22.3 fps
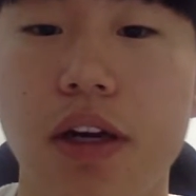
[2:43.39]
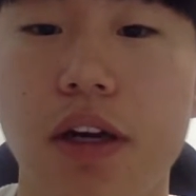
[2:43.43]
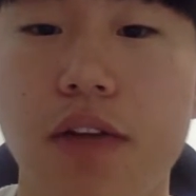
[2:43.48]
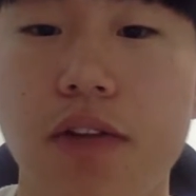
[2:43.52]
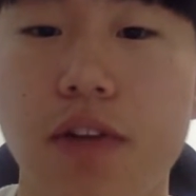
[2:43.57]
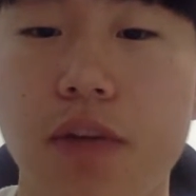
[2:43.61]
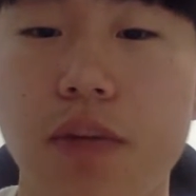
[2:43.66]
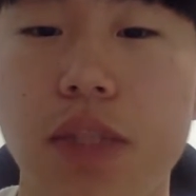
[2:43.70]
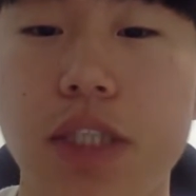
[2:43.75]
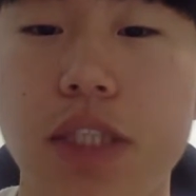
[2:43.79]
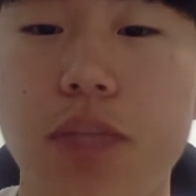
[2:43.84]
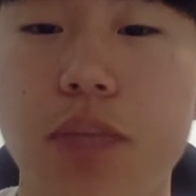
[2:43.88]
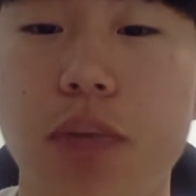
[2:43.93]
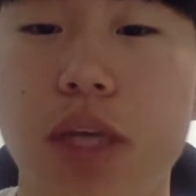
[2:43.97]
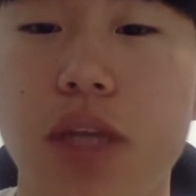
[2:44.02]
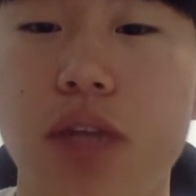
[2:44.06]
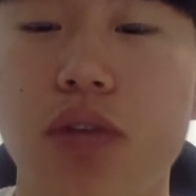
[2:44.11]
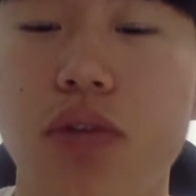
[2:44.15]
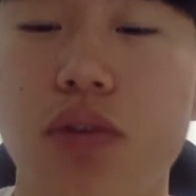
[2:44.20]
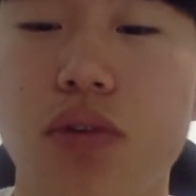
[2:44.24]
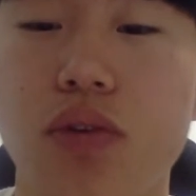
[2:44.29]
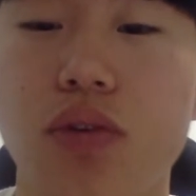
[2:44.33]
From this
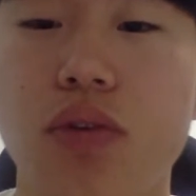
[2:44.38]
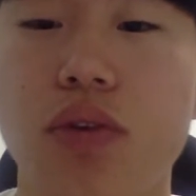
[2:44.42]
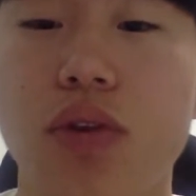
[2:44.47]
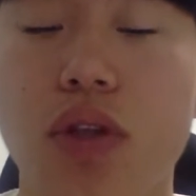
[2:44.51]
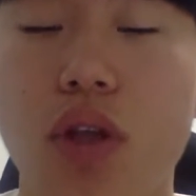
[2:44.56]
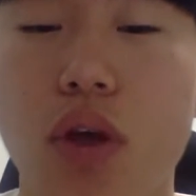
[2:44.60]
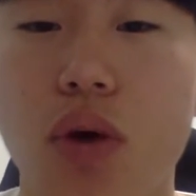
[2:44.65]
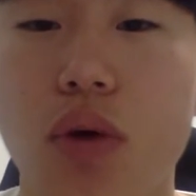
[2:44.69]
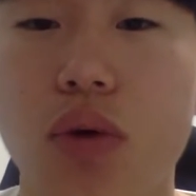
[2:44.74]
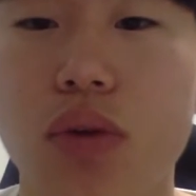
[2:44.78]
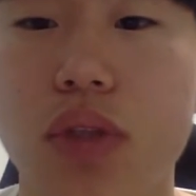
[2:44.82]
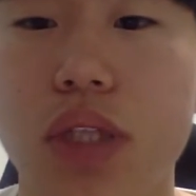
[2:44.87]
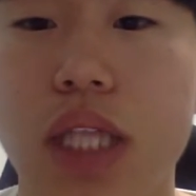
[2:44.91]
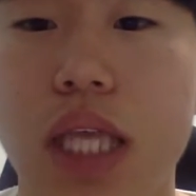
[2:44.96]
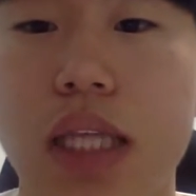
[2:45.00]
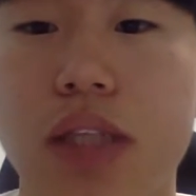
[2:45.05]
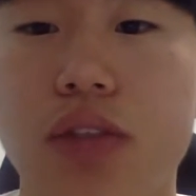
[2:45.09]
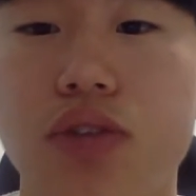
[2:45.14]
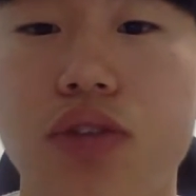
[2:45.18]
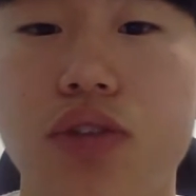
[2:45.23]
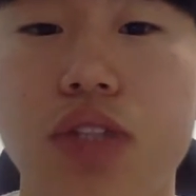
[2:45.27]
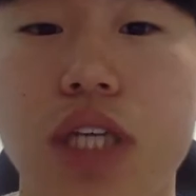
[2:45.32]
fact, you could know
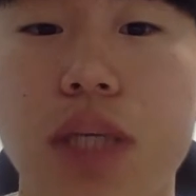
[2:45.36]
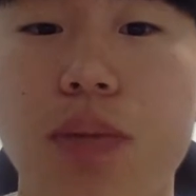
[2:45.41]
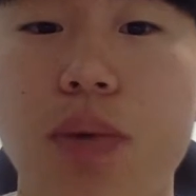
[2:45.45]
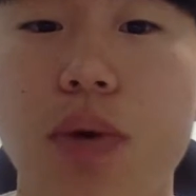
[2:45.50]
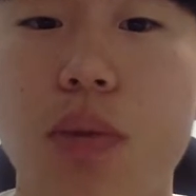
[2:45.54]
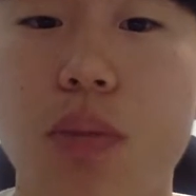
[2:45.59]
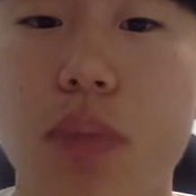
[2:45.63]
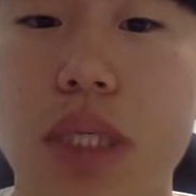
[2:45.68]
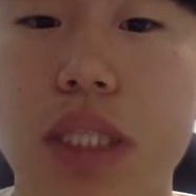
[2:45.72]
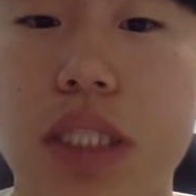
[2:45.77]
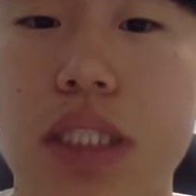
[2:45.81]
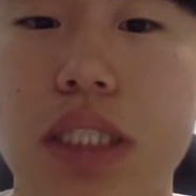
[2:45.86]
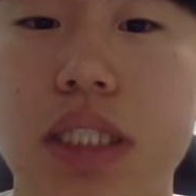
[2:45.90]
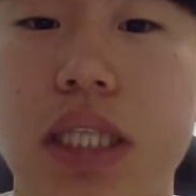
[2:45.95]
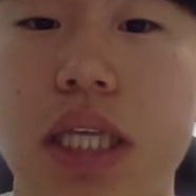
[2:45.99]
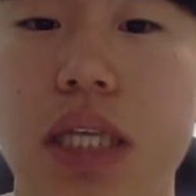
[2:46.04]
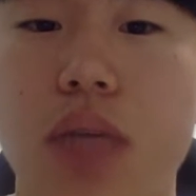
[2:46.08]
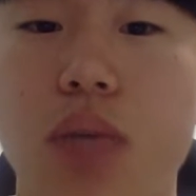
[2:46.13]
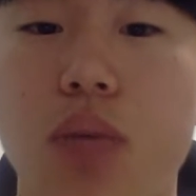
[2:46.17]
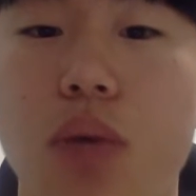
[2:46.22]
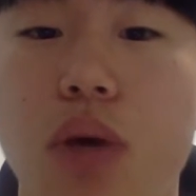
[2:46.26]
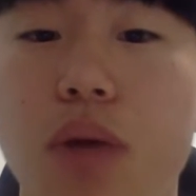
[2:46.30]
that GMO means
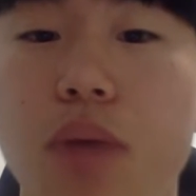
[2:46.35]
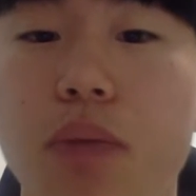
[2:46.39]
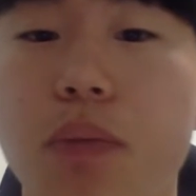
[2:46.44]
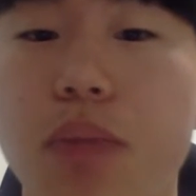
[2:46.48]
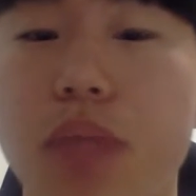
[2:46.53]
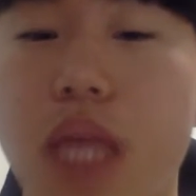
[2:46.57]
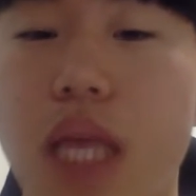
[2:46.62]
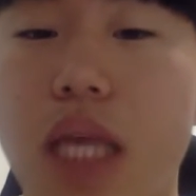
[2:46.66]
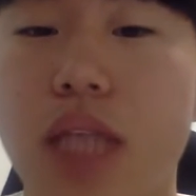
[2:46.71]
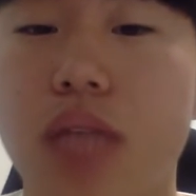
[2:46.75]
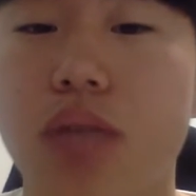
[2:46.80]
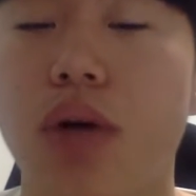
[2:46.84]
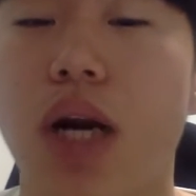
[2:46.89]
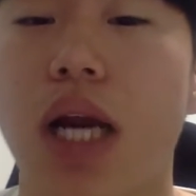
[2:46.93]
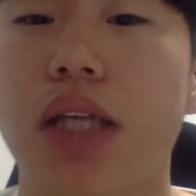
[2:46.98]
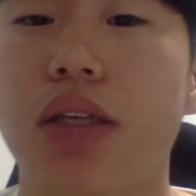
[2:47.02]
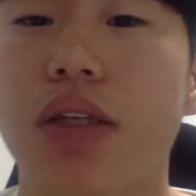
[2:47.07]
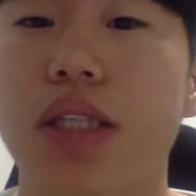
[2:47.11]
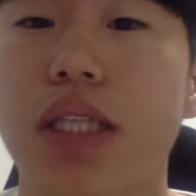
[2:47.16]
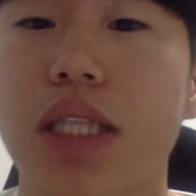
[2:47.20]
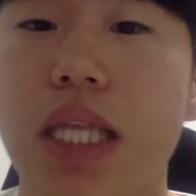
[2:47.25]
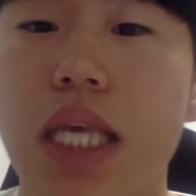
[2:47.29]
that one plant or
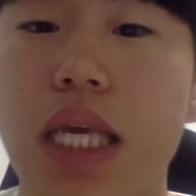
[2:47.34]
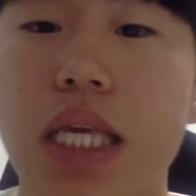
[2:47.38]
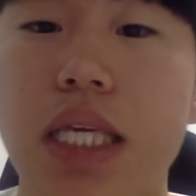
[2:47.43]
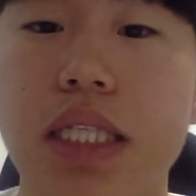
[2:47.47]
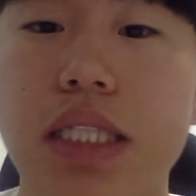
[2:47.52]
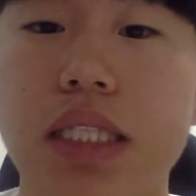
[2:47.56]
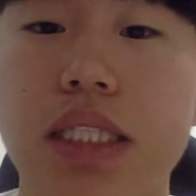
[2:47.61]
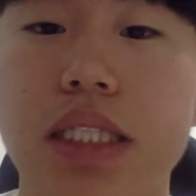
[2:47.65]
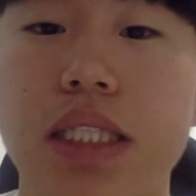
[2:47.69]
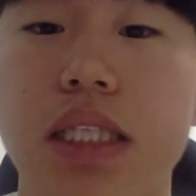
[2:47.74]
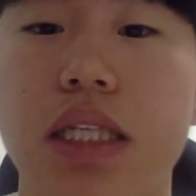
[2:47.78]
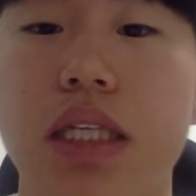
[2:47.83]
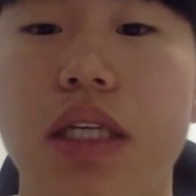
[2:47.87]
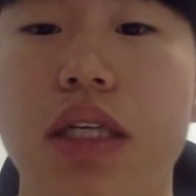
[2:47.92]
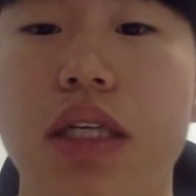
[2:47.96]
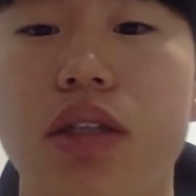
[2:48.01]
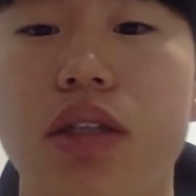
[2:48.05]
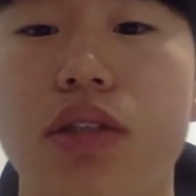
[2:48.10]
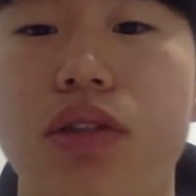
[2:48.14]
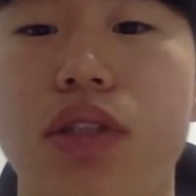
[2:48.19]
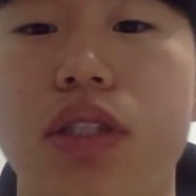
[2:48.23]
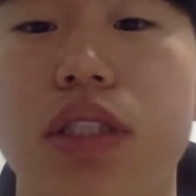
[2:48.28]
other things
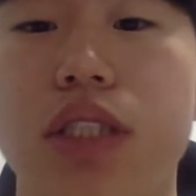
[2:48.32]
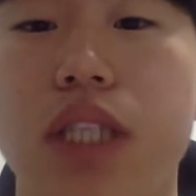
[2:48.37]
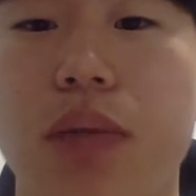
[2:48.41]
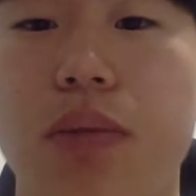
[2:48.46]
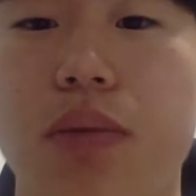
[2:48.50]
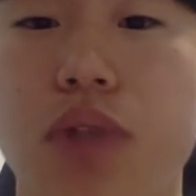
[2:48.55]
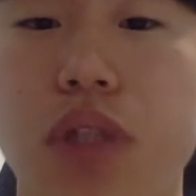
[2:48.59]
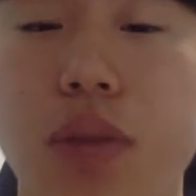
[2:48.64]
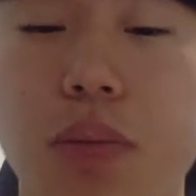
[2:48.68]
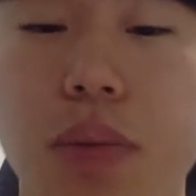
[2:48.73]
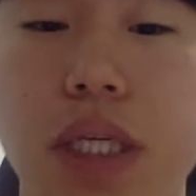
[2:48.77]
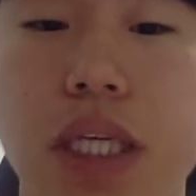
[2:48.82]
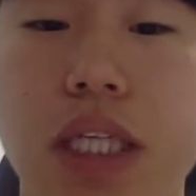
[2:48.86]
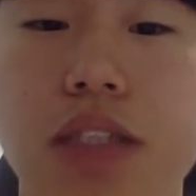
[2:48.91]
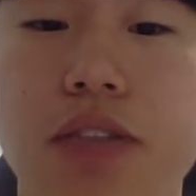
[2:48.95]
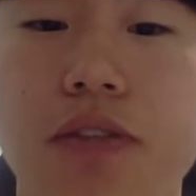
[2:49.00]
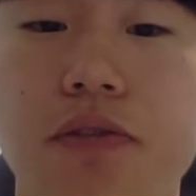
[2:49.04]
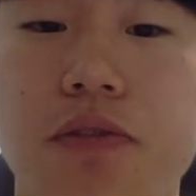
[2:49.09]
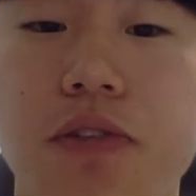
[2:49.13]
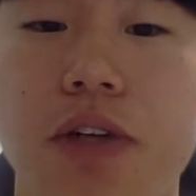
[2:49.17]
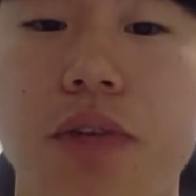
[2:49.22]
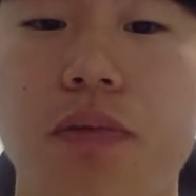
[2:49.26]
genes are
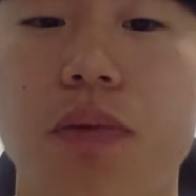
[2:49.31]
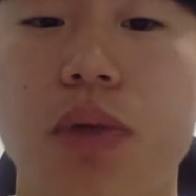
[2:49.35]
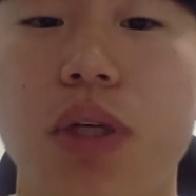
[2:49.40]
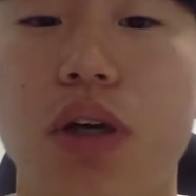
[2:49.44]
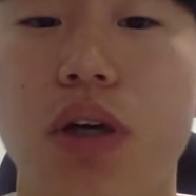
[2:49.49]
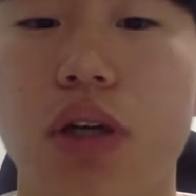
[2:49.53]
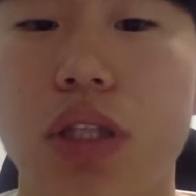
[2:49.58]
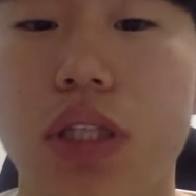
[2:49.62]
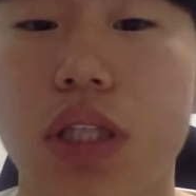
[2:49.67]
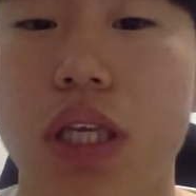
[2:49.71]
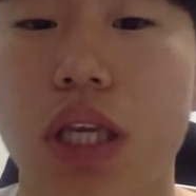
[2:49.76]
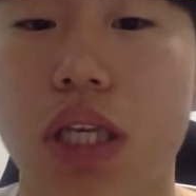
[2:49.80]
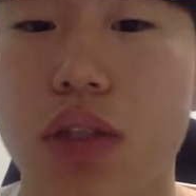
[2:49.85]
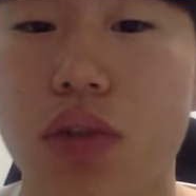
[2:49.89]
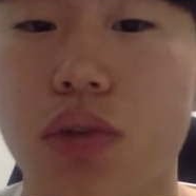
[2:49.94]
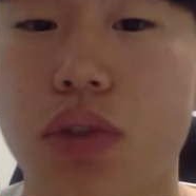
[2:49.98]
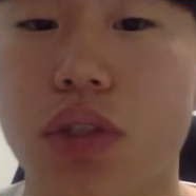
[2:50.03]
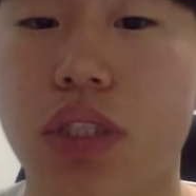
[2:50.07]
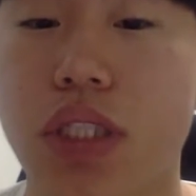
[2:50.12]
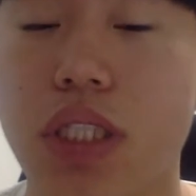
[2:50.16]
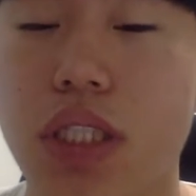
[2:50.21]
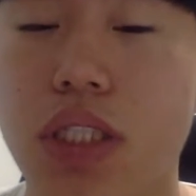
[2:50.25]
replaced from
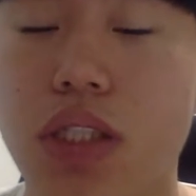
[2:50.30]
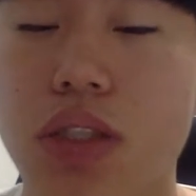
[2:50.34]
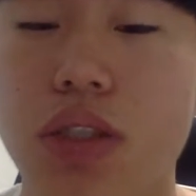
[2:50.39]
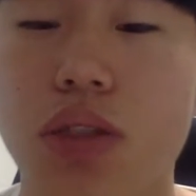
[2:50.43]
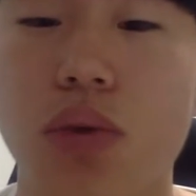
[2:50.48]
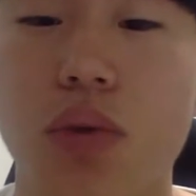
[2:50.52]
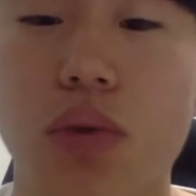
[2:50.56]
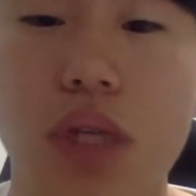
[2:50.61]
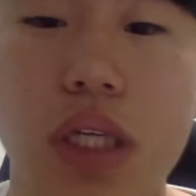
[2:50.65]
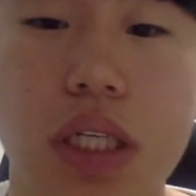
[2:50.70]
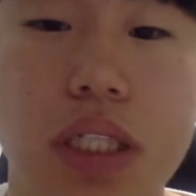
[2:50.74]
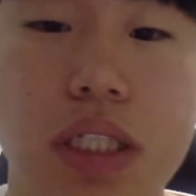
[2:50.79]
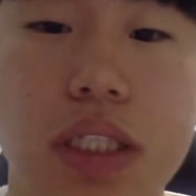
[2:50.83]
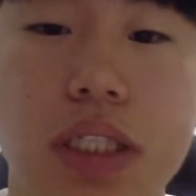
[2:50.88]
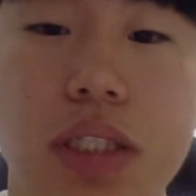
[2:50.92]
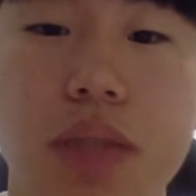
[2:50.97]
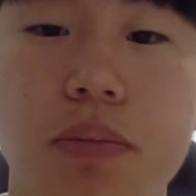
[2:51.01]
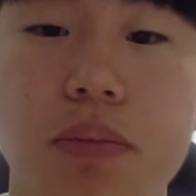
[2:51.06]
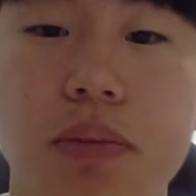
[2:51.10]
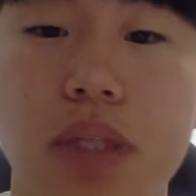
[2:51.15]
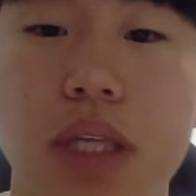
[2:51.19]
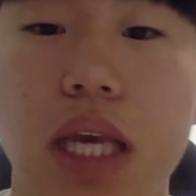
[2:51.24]
heterogeneous
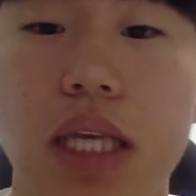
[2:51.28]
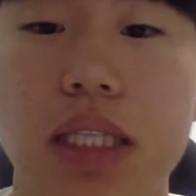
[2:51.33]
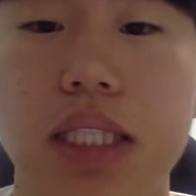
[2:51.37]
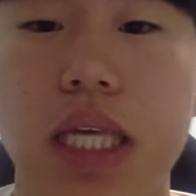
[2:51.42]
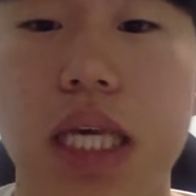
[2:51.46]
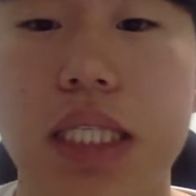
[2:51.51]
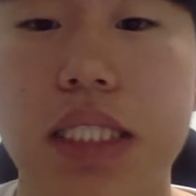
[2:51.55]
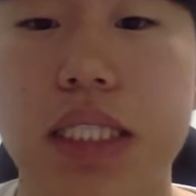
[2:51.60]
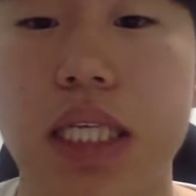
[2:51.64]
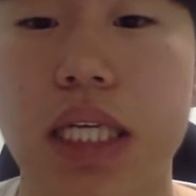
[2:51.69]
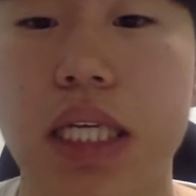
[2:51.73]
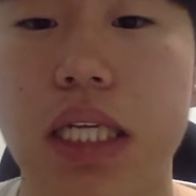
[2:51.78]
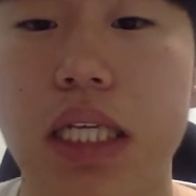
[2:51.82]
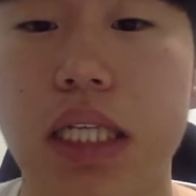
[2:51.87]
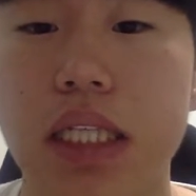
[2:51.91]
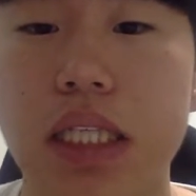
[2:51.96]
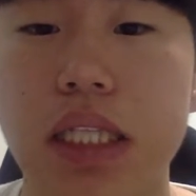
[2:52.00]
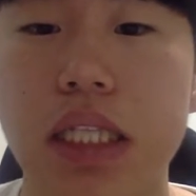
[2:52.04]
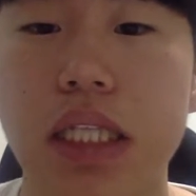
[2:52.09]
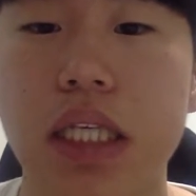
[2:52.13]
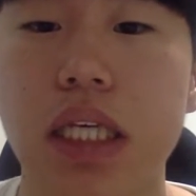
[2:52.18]
organisms, as I said it.